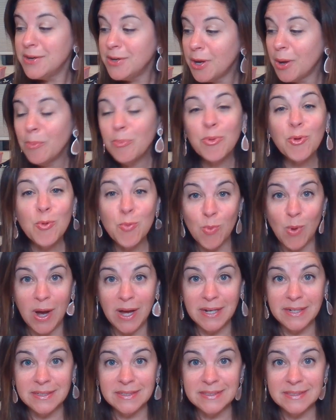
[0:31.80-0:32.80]
Number
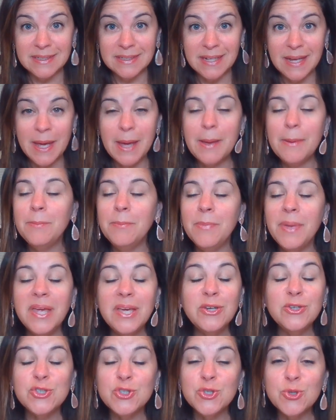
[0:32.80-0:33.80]
one,
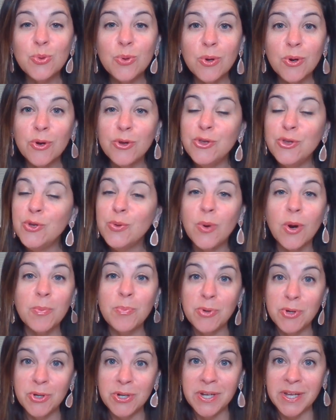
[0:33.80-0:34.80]
make sure you
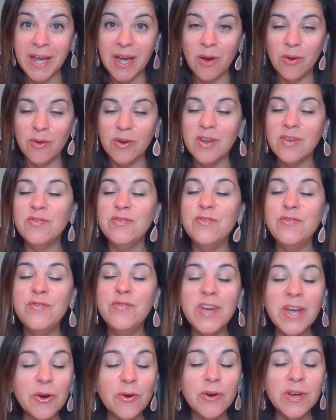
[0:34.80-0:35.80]
are putting out
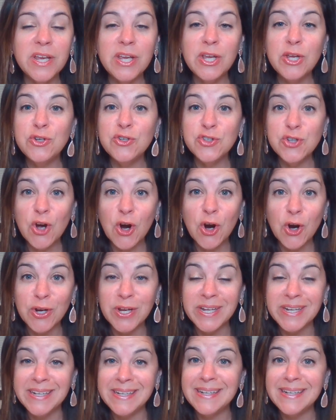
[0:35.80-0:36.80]
very
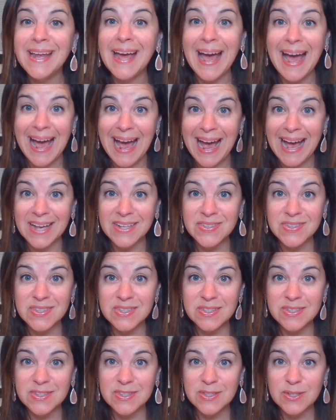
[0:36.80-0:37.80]
targeted
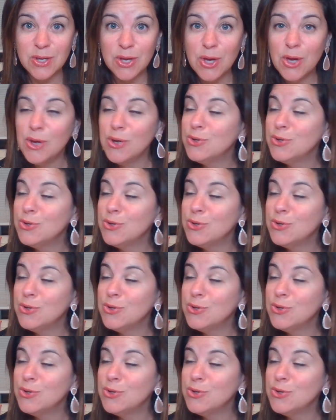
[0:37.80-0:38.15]
asks.